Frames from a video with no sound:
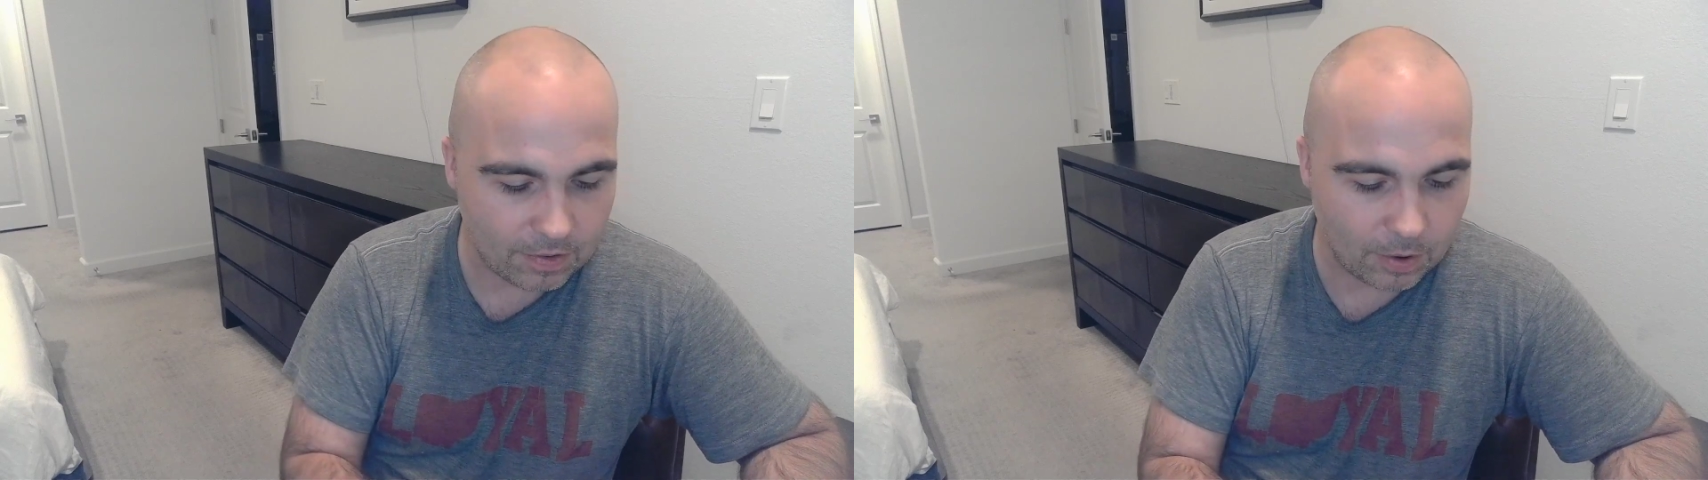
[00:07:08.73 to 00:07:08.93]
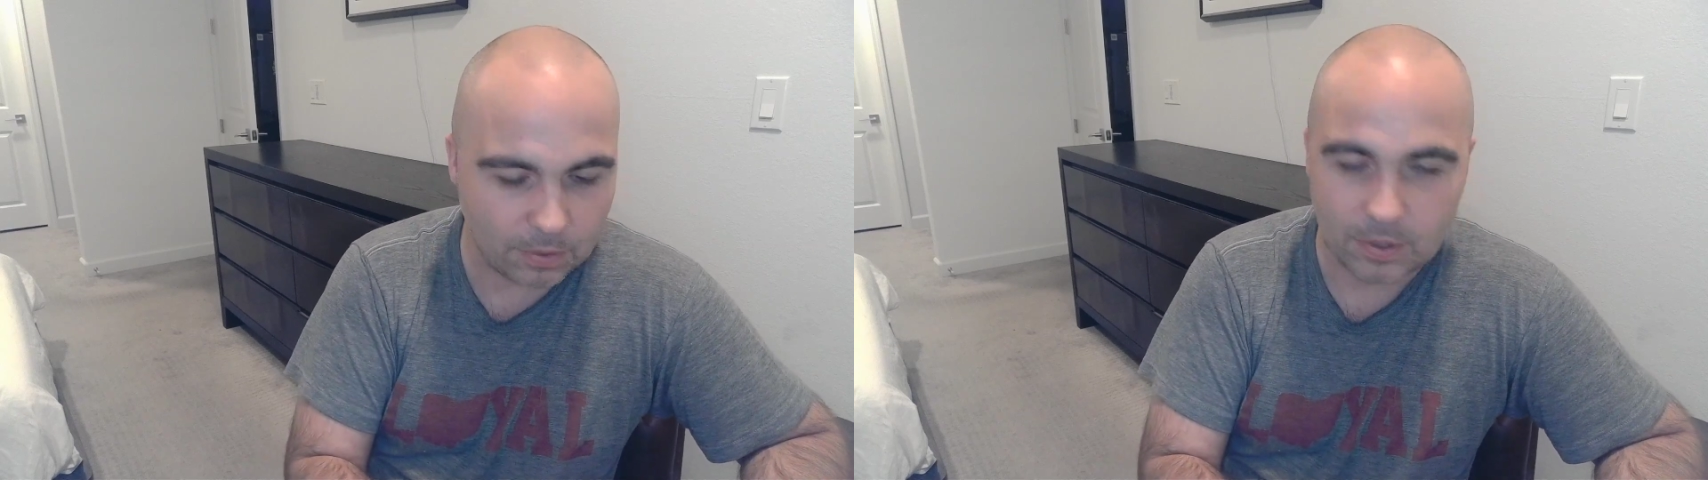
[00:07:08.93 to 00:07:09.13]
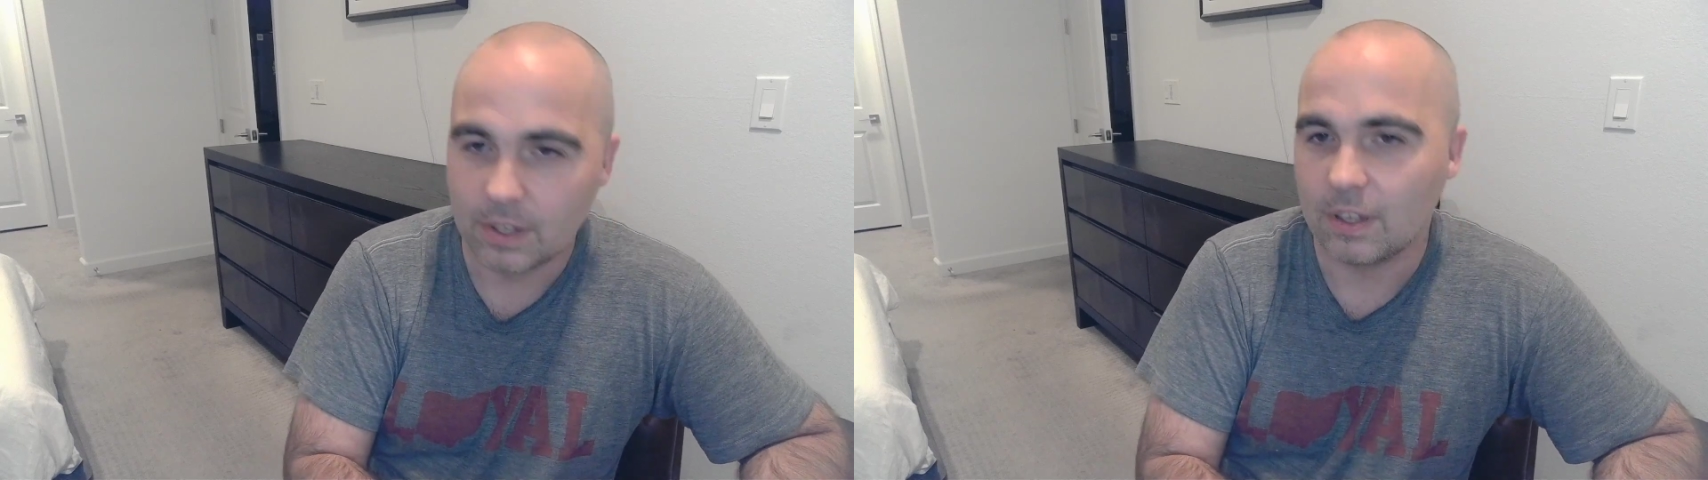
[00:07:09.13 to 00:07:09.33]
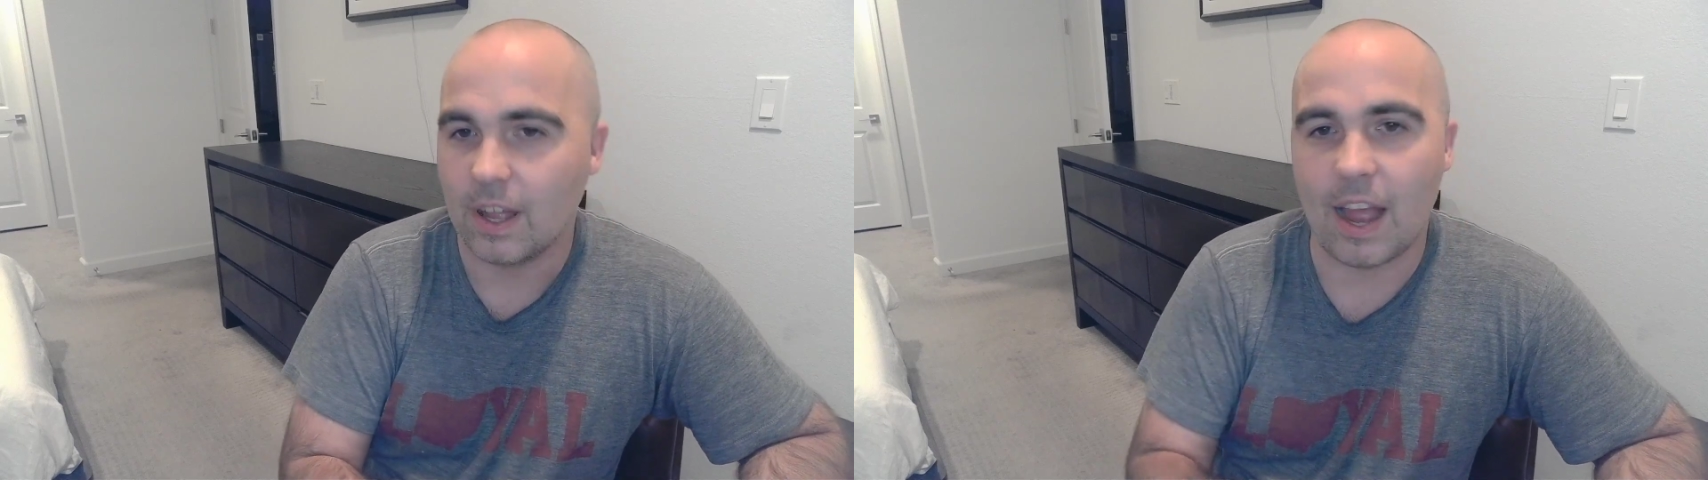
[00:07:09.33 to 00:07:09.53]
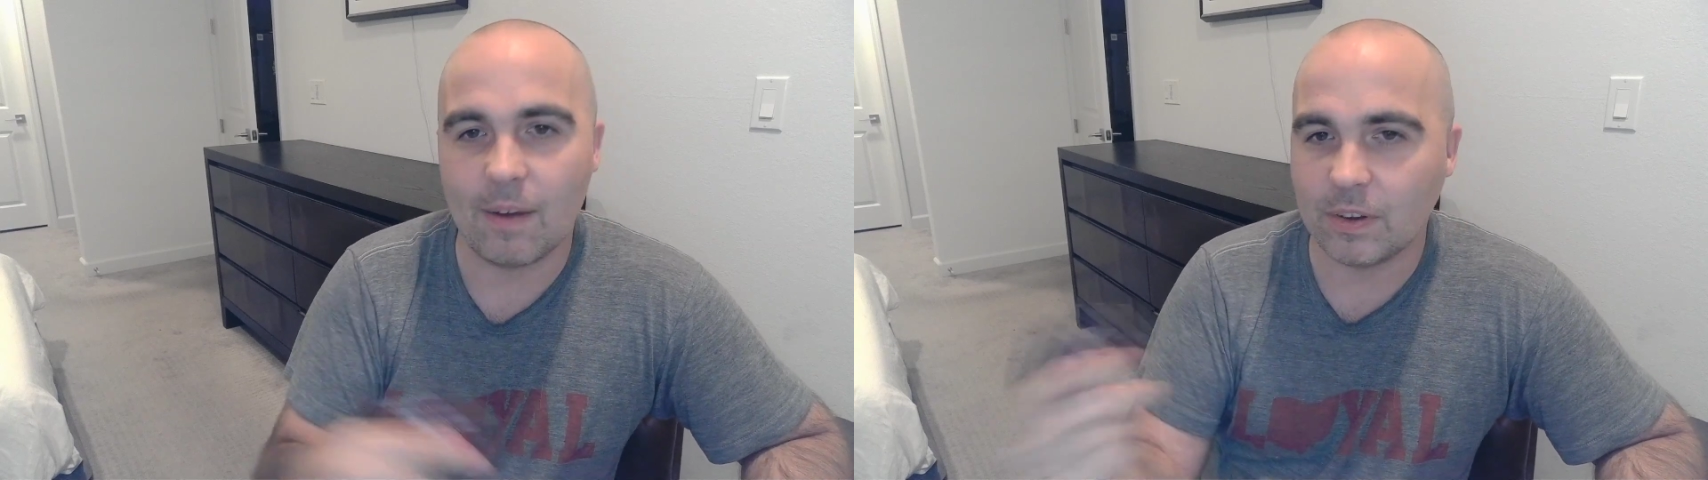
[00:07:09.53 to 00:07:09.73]
So
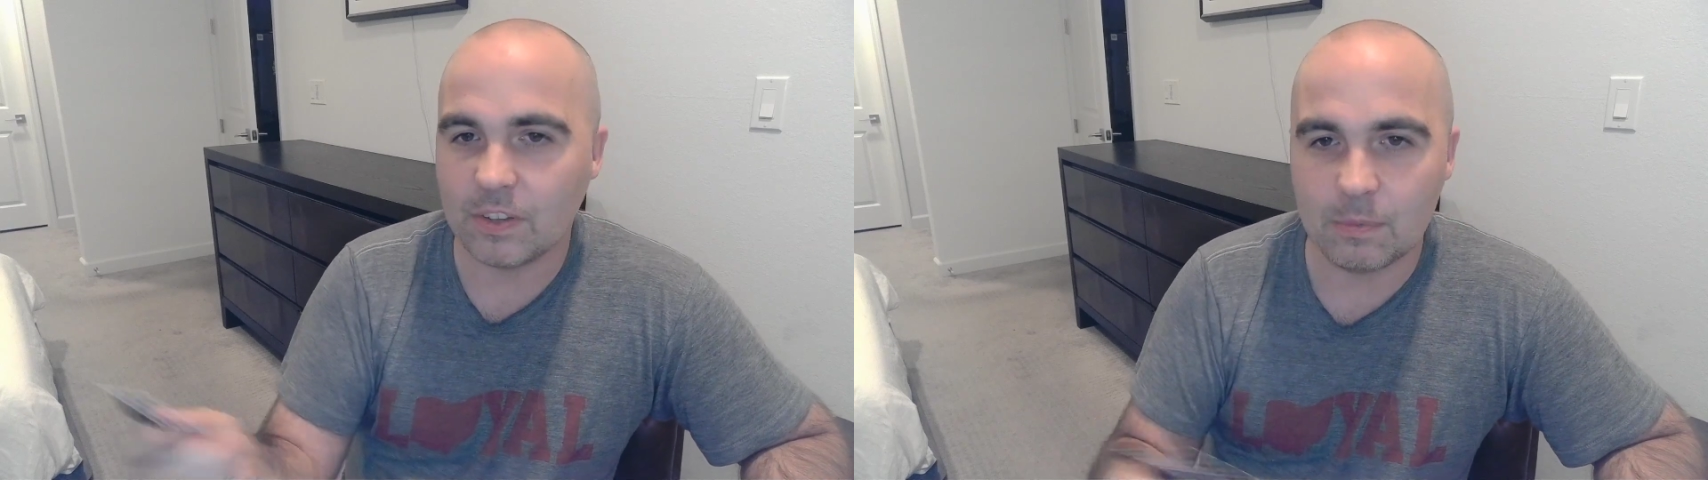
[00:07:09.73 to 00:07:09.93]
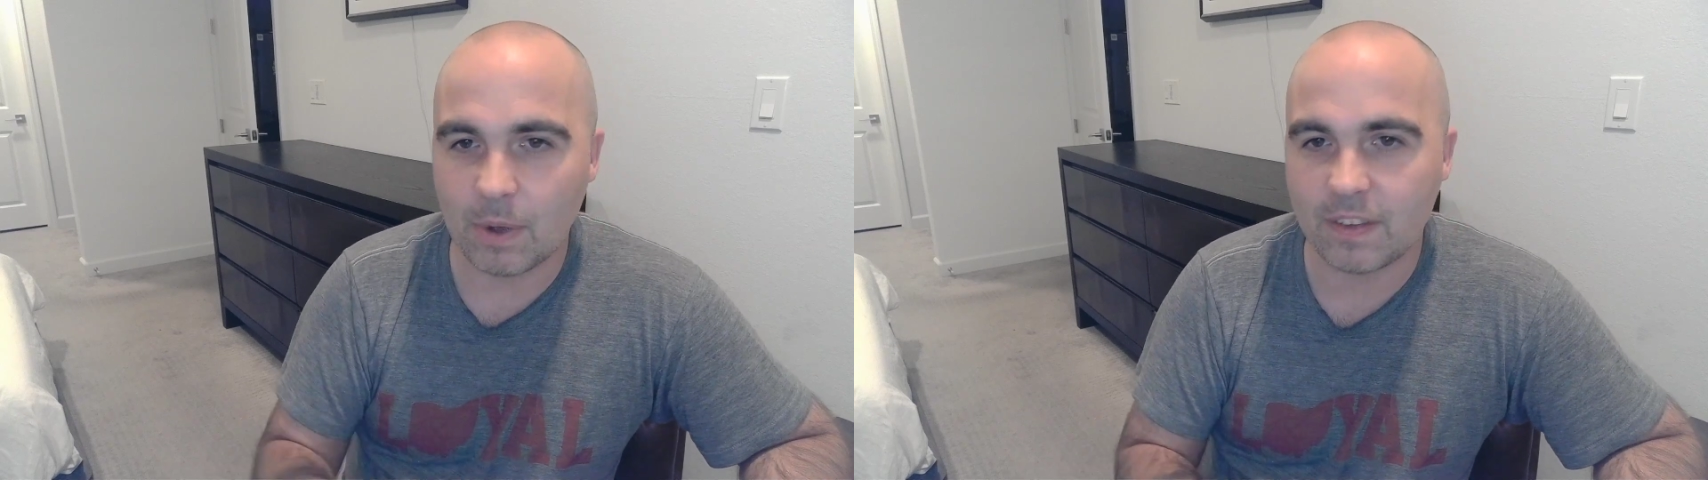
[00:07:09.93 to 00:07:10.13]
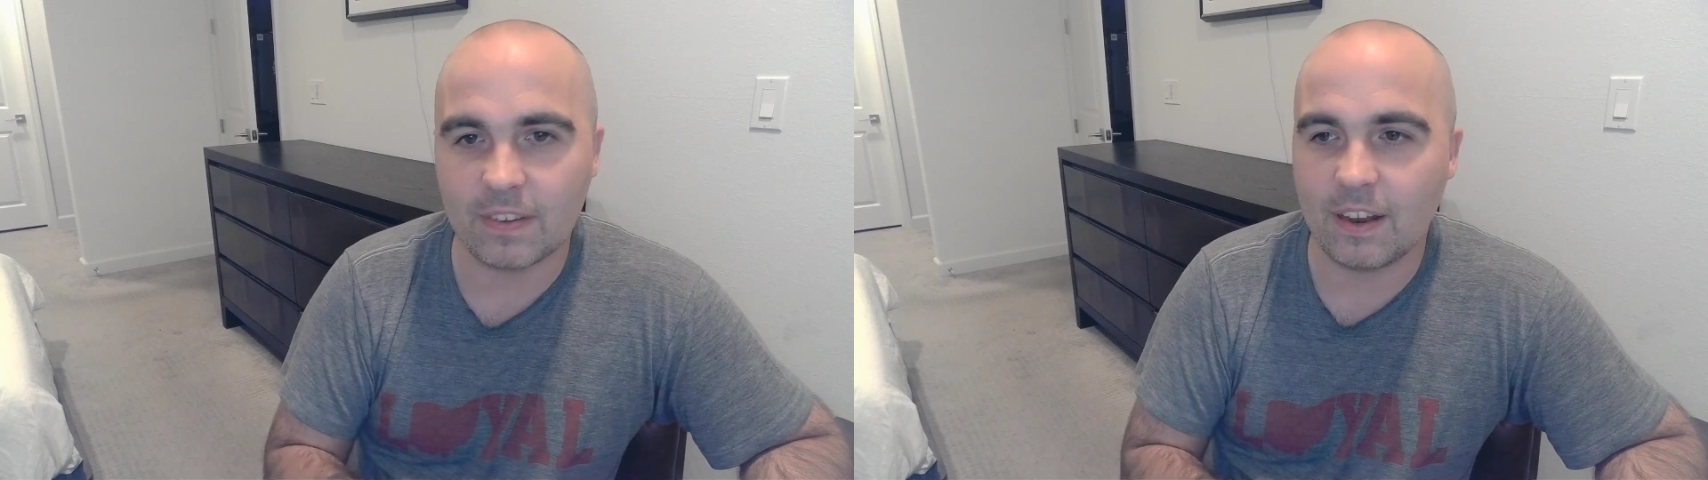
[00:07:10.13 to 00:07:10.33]
every two months,